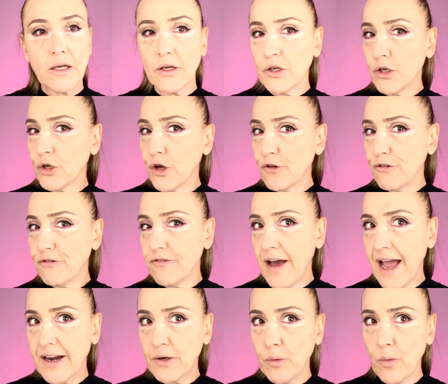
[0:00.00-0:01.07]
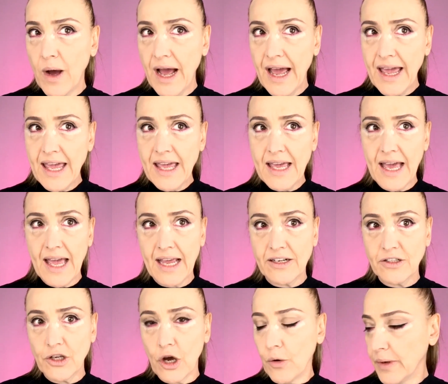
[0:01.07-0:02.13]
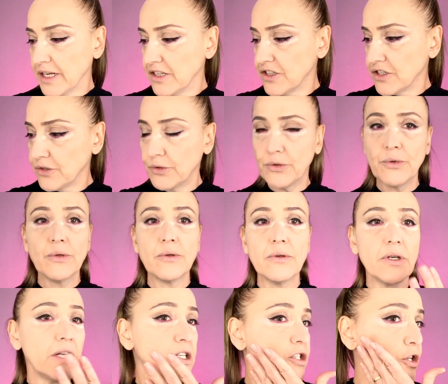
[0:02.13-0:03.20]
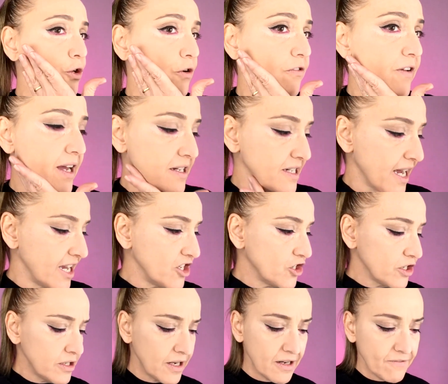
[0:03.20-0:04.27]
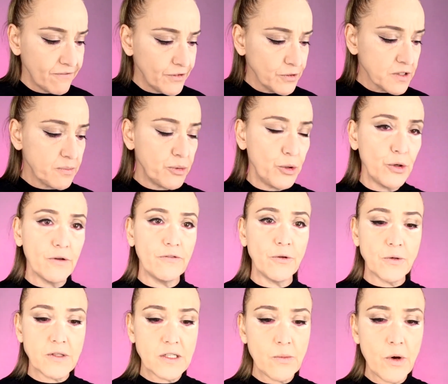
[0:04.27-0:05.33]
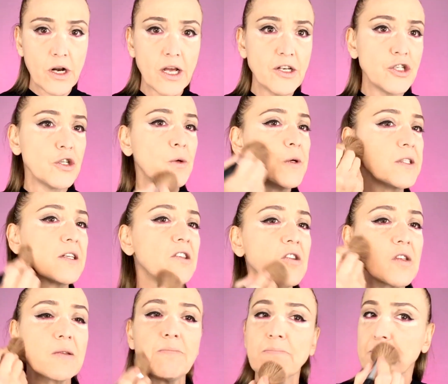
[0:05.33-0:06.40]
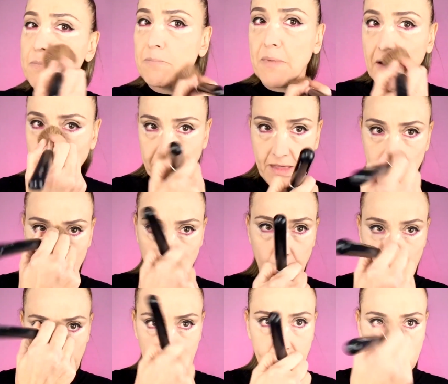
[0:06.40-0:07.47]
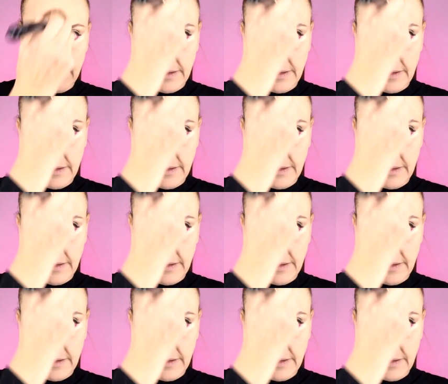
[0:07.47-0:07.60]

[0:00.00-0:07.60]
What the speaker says: you know, fade away and go into your foundation, and it feels beautiful. So what I do is I just buff that away.